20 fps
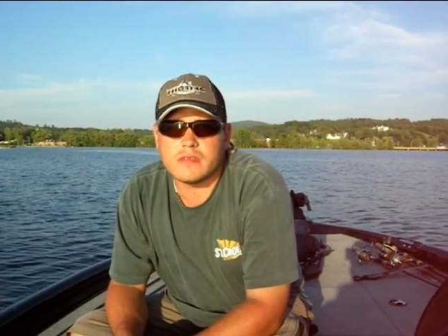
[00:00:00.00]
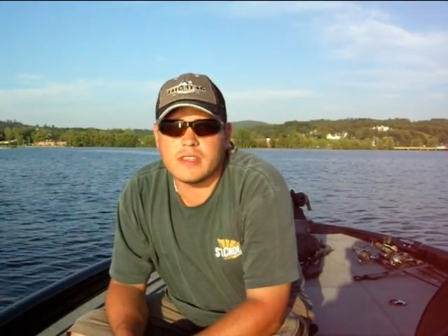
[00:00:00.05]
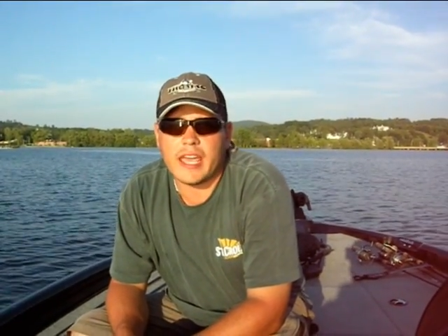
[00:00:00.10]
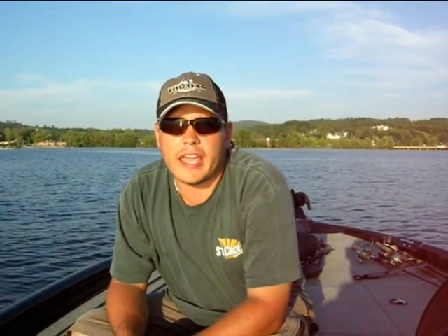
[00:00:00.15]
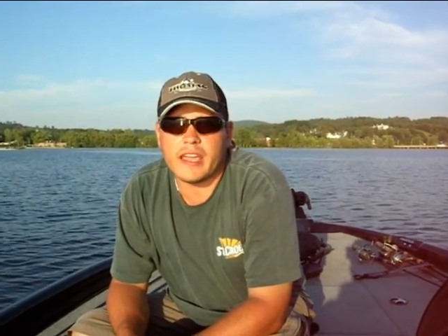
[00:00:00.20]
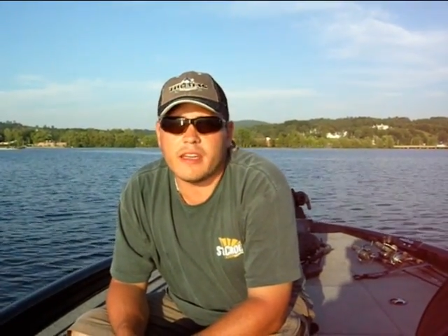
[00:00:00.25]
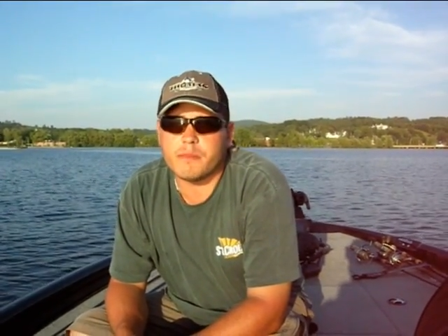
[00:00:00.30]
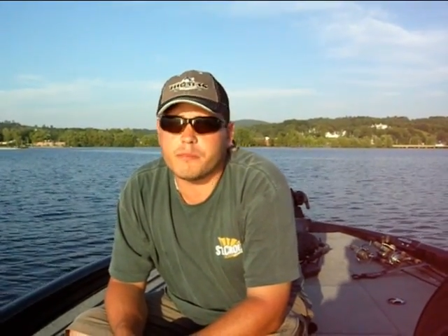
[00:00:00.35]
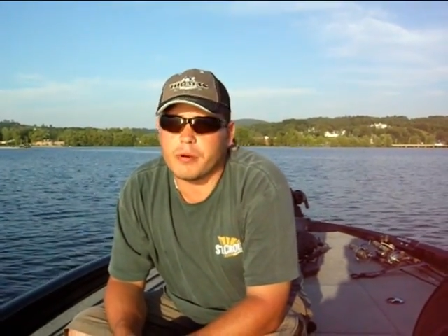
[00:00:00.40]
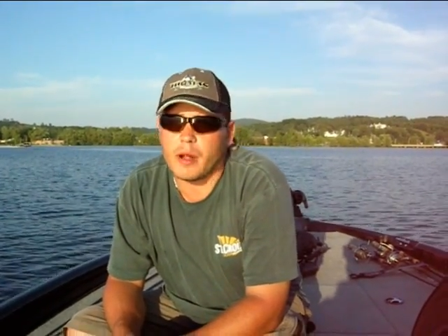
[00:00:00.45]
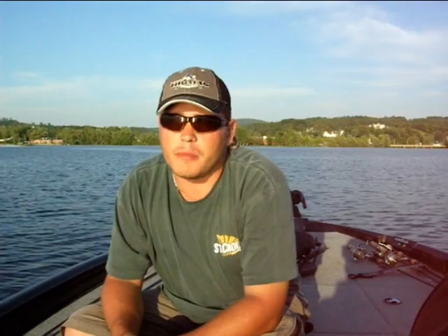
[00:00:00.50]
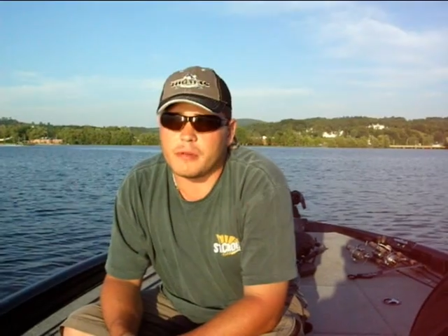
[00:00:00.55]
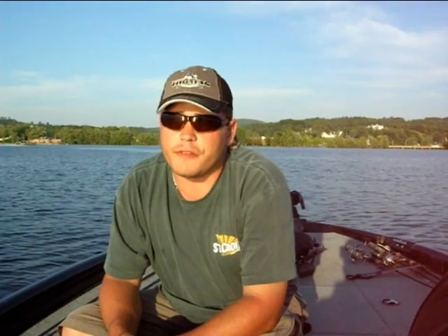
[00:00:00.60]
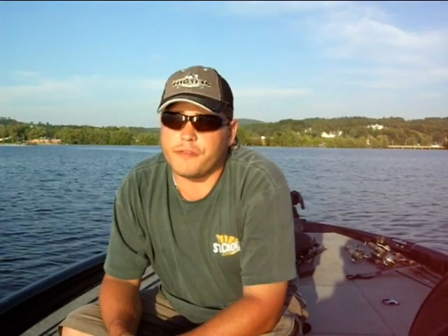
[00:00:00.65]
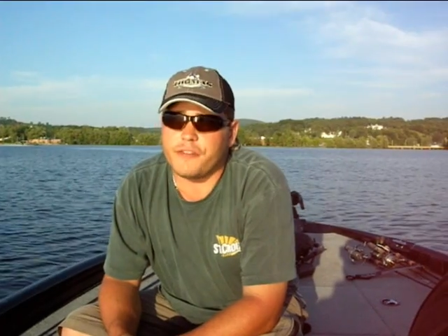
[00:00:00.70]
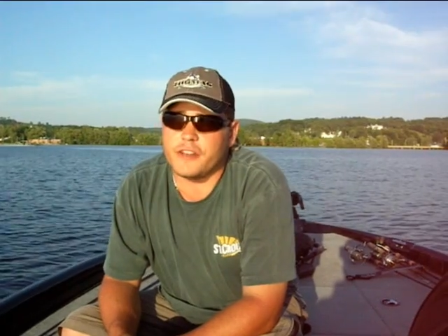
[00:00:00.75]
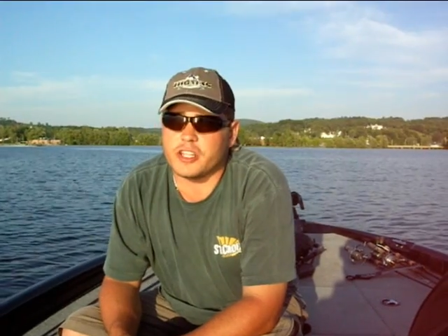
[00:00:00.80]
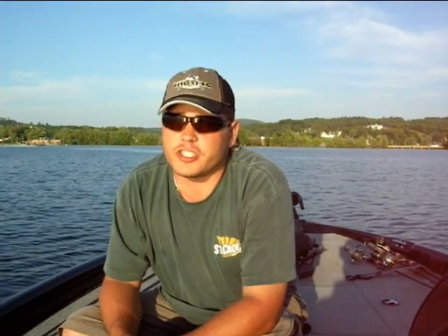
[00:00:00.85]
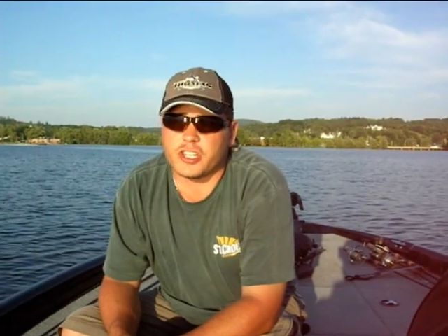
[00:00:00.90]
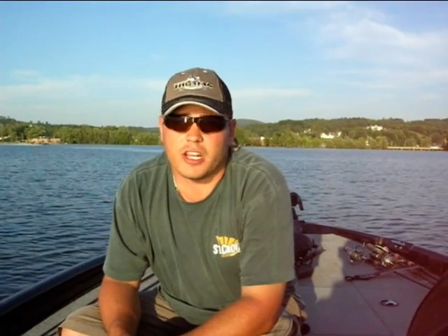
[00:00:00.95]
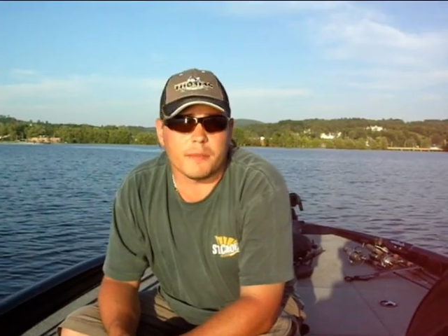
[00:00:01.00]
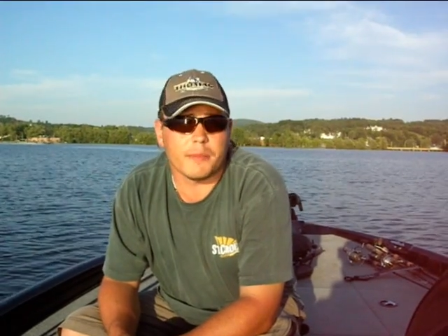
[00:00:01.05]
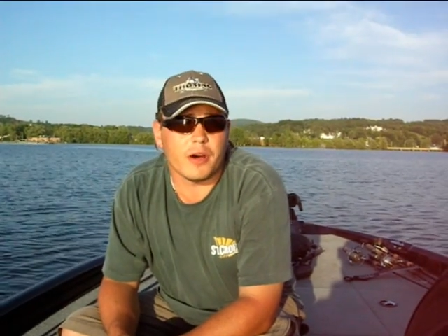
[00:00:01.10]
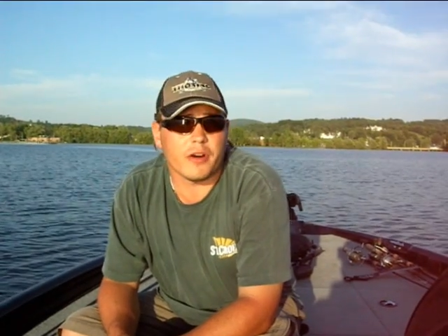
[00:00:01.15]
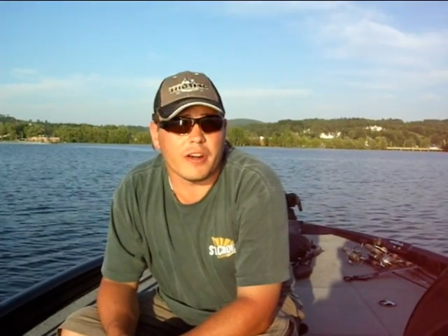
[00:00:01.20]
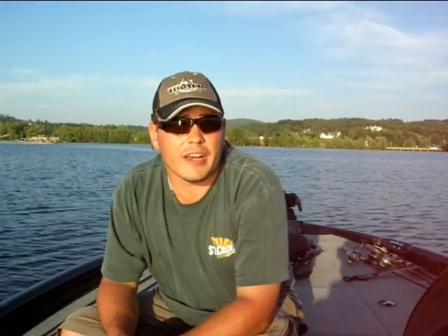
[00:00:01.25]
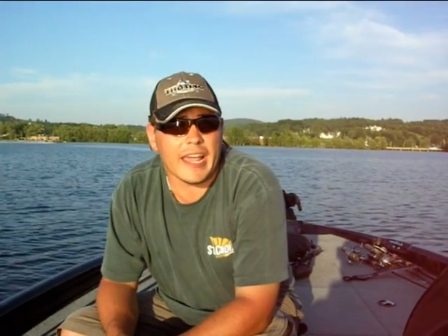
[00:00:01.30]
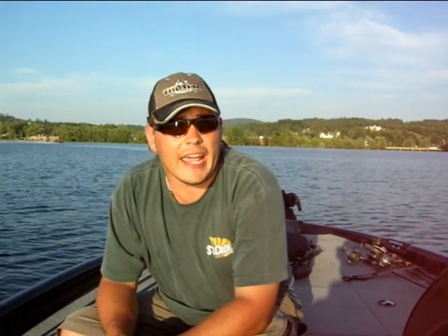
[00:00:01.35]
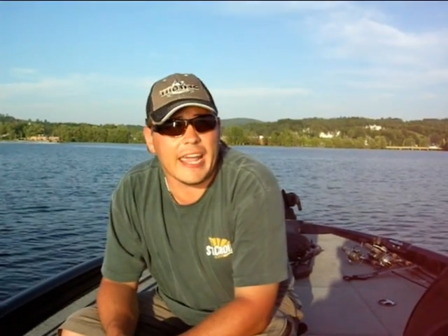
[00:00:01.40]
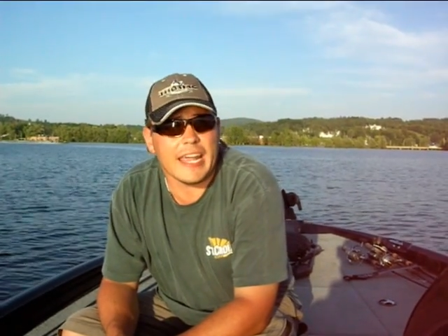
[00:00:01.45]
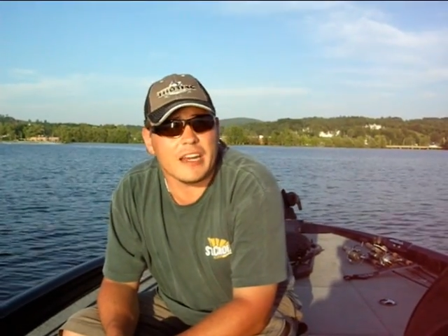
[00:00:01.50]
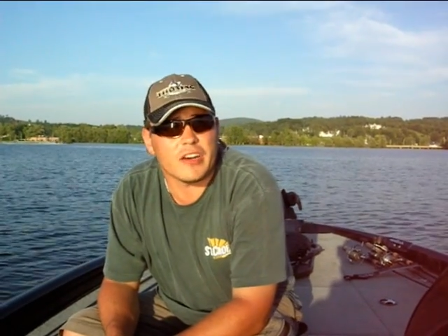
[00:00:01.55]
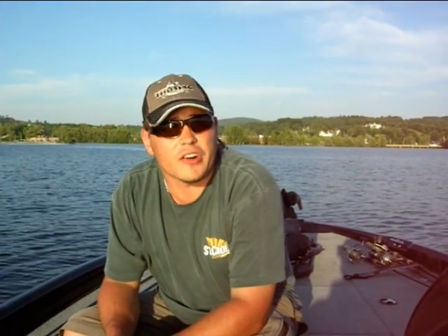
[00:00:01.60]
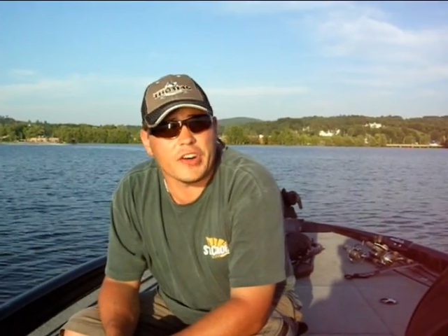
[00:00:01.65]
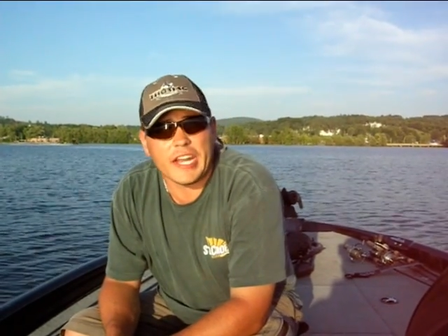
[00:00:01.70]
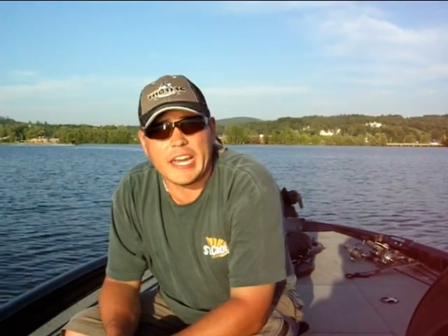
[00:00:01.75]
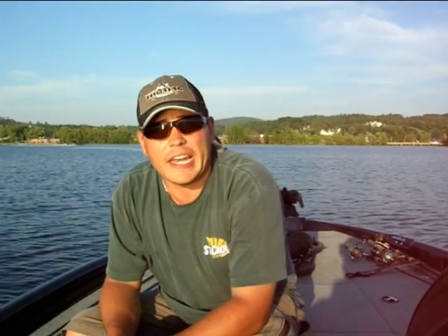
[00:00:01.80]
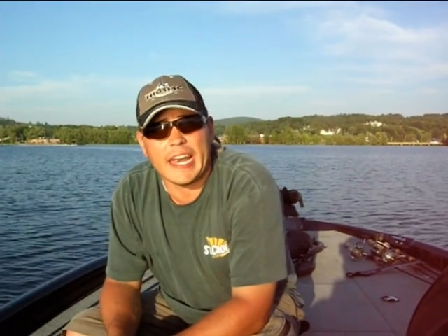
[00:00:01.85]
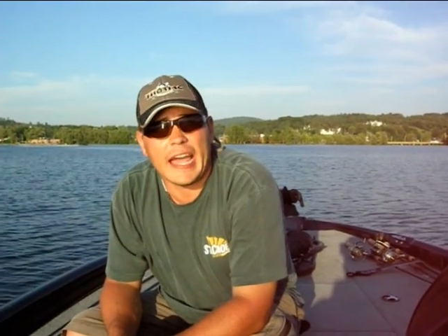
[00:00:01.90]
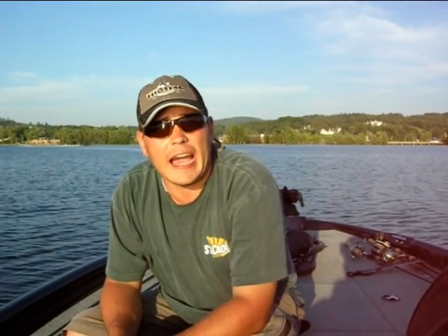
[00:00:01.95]
they probably finished at about an 8 or
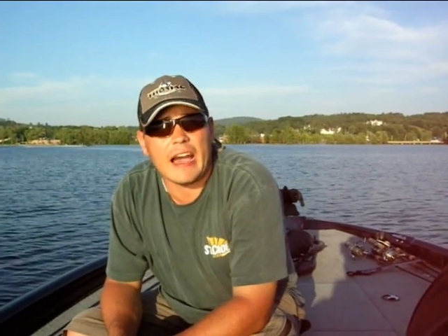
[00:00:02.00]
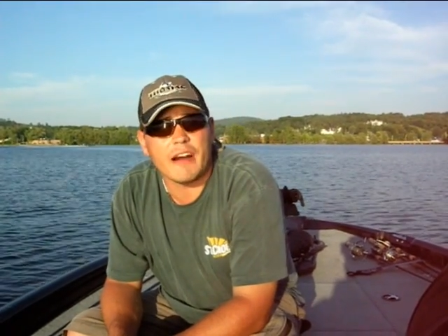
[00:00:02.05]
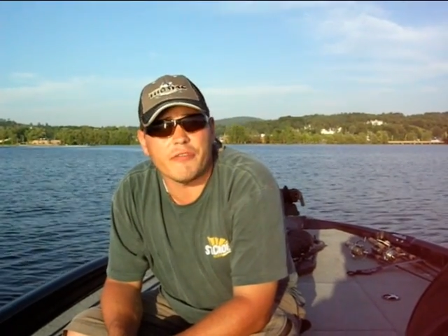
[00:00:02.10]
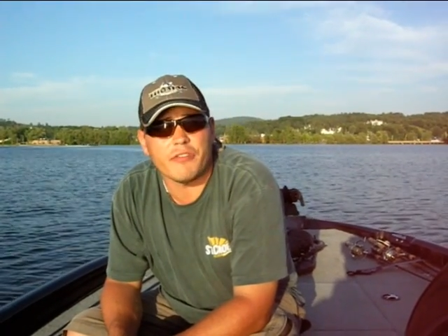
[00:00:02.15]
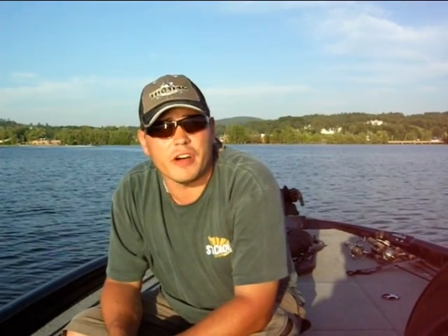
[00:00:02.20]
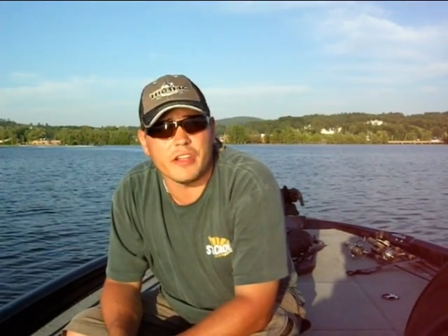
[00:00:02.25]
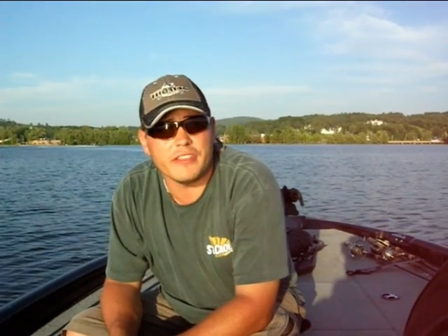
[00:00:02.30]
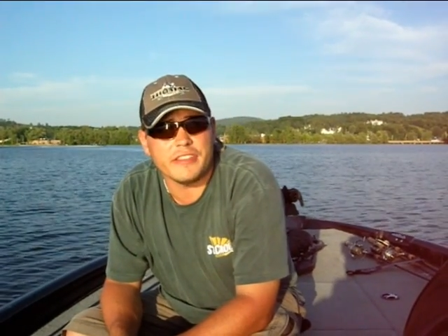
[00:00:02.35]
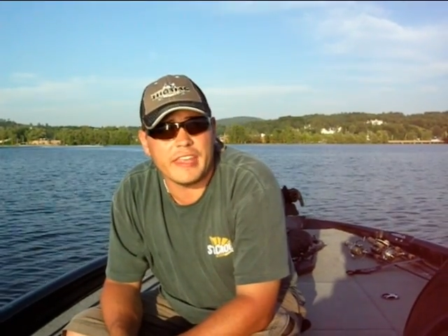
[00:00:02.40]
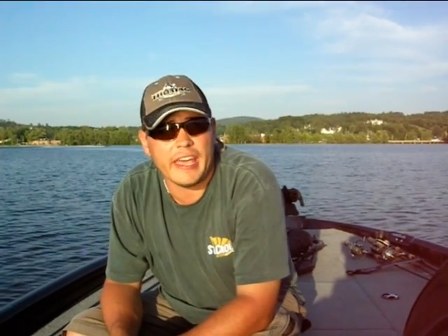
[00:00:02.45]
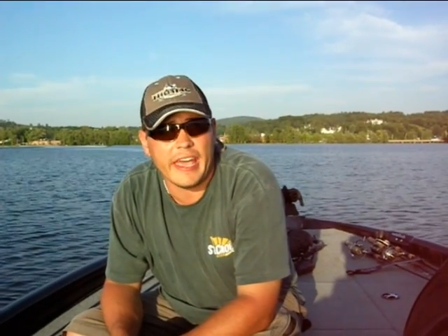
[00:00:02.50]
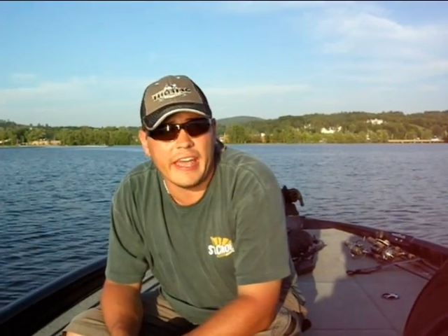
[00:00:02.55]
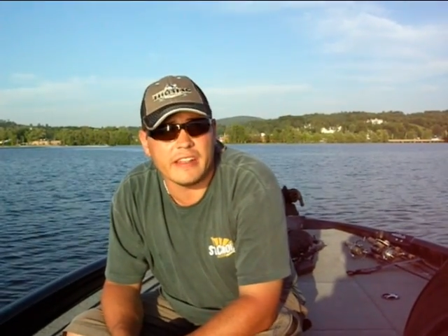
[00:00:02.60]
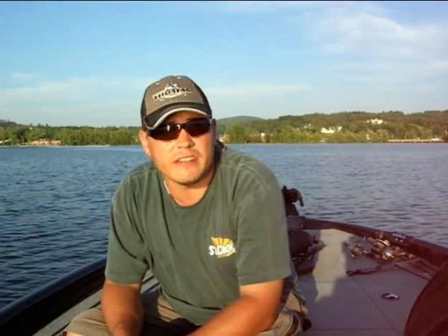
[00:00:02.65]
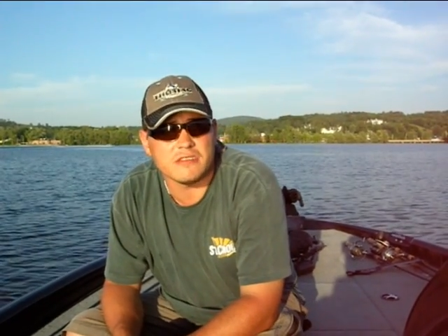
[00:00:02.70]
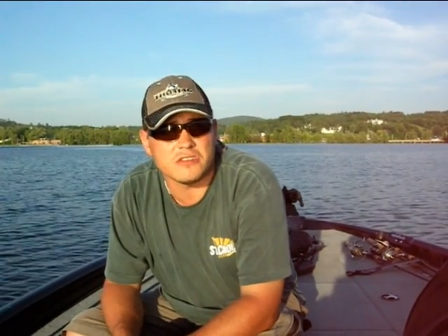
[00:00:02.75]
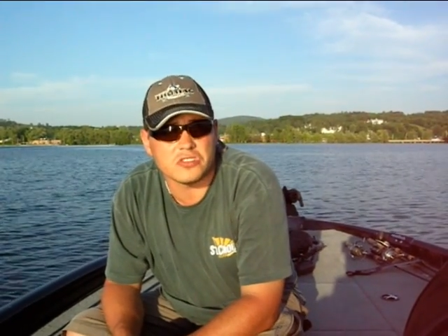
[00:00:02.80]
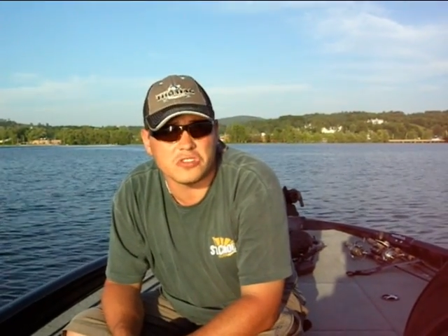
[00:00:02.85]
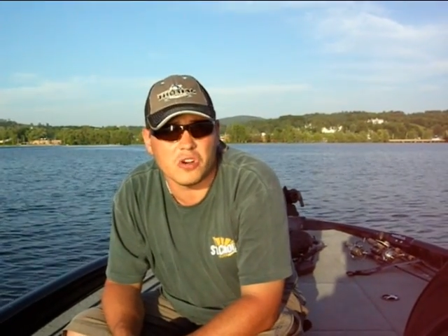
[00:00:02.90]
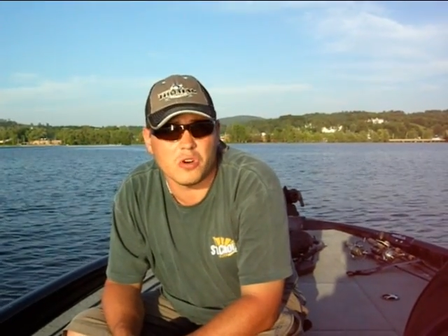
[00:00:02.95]
8.5 on 10,